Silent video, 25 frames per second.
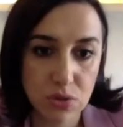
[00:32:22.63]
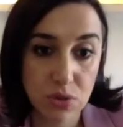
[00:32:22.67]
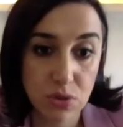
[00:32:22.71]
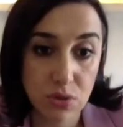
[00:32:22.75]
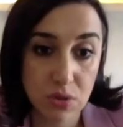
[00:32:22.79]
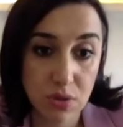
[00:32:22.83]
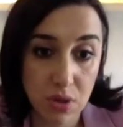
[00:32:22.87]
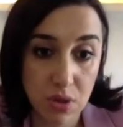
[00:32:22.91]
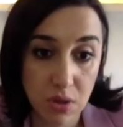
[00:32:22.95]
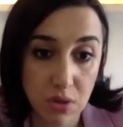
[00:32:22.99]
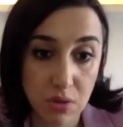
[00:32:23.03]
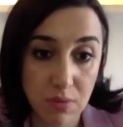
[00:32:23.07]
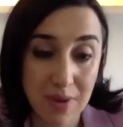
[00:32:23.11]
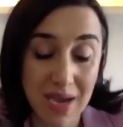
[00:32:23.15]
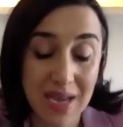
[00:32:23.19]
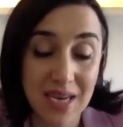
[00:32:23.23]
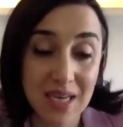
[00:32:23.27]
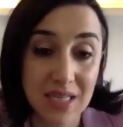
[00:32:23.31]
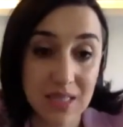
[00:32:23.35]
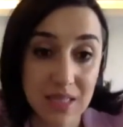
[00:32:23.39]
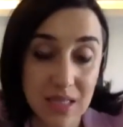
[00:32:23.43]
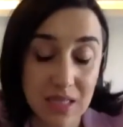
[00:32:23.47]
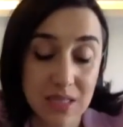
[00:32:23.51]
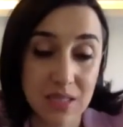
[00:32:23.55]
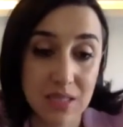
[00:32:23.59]
So the
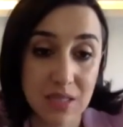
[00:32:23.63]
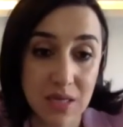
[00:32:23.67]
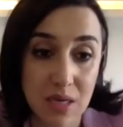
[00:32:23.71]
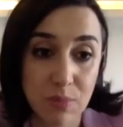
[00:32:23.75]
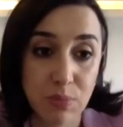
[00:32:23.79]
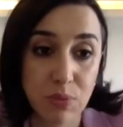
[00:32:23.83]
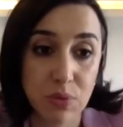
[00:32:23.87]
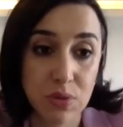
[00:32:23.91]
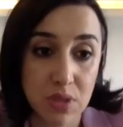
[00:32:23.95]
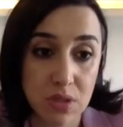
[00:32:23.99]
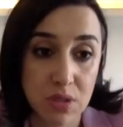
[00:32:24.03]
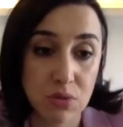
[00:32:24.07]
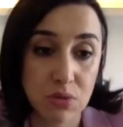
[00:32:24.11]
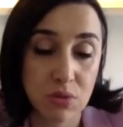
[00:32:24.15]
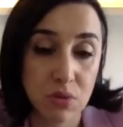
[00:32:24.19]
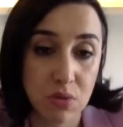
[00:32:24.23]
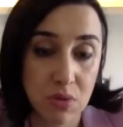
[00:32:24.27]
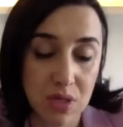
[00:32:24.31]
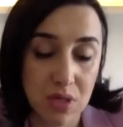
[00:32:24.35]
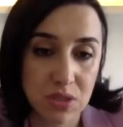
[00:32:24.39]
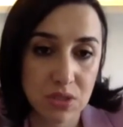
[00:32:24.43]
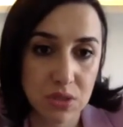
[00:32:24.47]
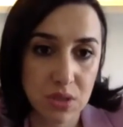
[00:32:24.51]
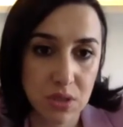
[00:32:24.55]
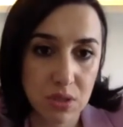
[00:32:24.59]
humanity is really put into
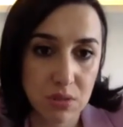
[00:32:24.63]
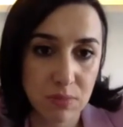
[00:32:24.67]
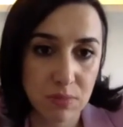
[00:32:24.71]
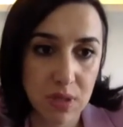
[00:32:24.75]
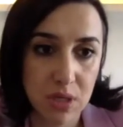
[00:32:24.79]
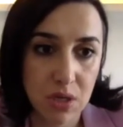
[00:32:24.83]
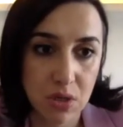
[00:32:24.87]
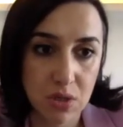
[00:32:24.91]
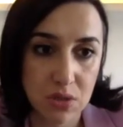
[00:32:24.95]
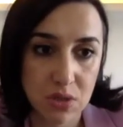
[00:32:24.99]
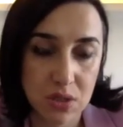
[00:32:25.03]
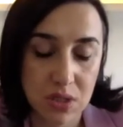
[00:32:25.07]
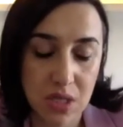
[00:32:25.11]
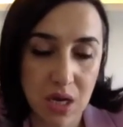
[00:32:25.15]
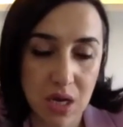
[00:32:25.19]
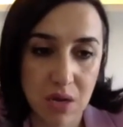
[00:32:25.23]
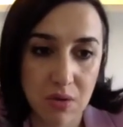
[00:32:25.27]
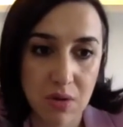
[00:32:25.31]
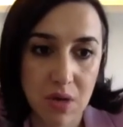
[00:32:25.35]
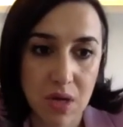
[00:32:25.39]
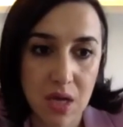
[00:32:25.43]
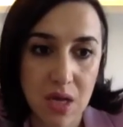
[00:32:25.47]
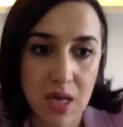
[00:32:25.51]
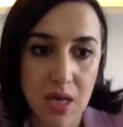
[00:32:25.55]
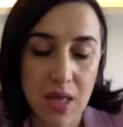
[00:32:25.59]
question because now
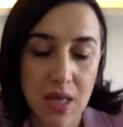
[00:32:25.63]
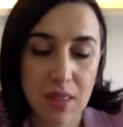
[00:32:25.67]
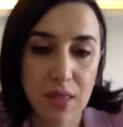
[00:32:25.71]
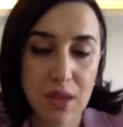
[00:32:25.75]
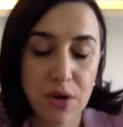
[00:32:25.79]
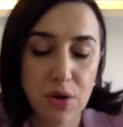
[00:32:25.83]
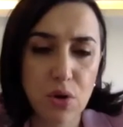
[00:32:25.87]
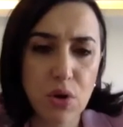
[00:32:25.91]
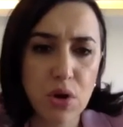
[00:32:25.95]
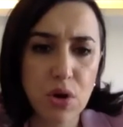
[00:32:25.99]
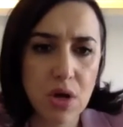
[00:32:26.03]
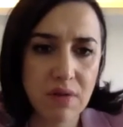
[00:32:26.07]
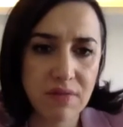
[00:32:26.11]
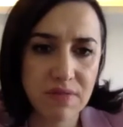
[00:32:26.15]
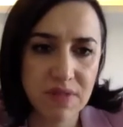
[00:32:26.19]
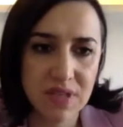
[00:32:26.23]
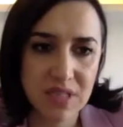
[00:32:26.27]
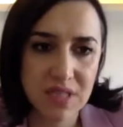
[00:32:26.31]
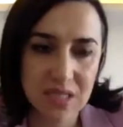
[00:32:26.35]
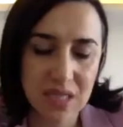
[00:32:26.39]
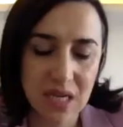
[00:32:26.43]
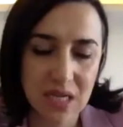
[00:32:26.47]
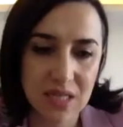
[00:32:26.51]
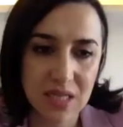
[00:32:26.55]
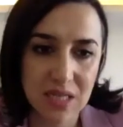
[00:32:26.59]
the role of the
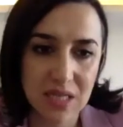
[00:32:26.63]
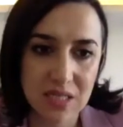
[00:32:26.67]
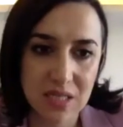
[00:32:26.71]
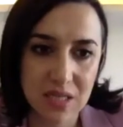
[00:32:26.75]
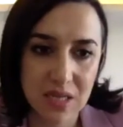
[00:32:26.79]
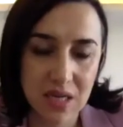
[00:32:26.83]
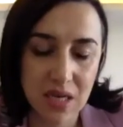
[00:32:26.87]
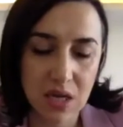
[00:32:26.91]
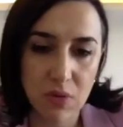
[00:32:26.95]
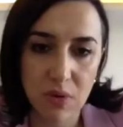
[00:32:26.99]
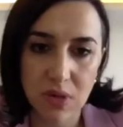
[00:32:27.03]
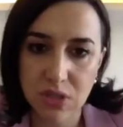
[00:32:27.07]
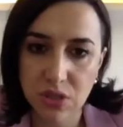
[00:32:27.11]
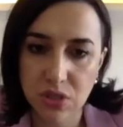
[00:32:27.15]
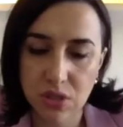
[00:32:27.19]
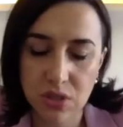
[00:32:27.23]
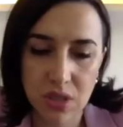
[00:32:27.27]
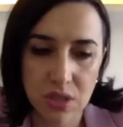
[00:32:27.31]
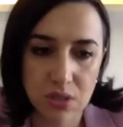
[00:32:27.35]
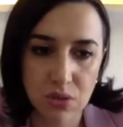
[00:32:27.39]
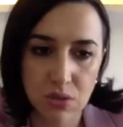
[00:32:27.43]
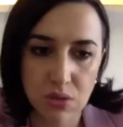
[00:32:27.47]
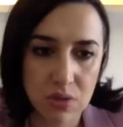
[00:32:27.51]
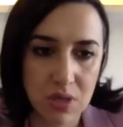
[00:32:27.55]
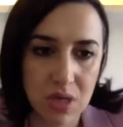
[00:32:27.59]
state is really questioned
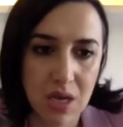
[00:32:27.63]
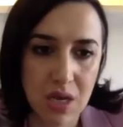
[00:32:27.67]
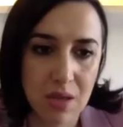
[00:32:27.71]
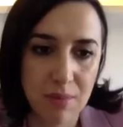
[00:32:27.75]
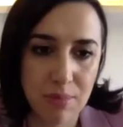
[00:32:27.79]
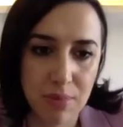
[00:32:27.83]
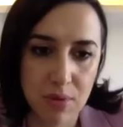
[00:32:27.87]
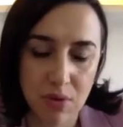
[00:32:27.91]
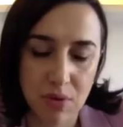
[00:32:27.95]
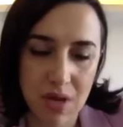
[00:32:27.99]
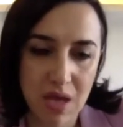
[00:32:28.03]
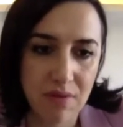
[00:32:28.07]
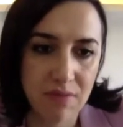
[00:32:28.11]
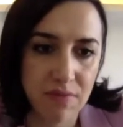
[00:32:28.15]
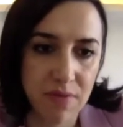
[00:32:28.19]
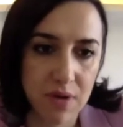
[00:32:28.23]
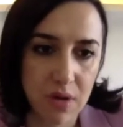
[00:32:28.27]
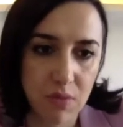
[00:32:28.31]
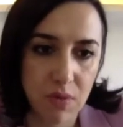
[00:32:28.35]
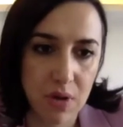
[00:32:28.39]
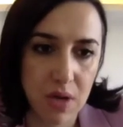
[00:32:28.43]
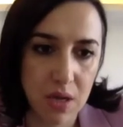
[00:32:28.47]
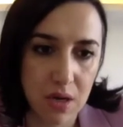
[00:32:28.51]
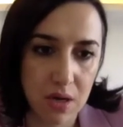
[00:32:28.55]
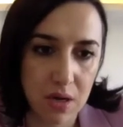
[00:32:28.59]
not only in Lebanon,
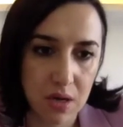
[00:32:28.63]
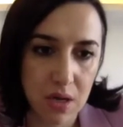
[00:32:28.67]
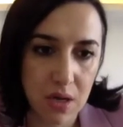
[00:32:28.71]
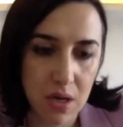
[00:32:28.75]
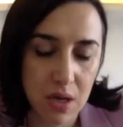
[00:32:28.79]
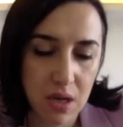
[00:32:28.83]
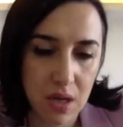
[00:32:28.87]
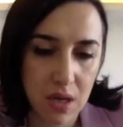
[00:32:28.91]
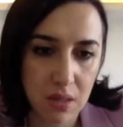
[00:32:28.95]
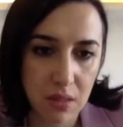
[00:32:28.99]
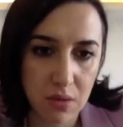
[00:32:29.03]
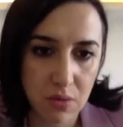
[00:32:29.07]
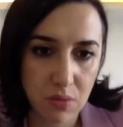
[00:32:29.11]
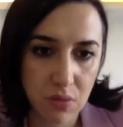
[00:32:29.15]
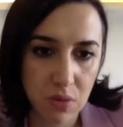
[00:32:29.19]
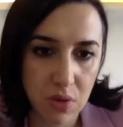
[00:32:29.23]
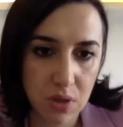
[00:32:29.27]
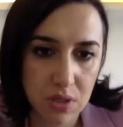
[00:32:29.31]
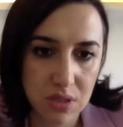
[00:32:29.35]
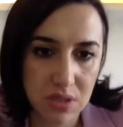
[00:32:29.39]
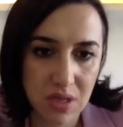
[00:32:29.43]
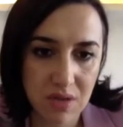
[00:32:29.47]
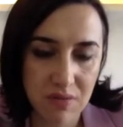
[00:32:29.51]
everywhere in the world.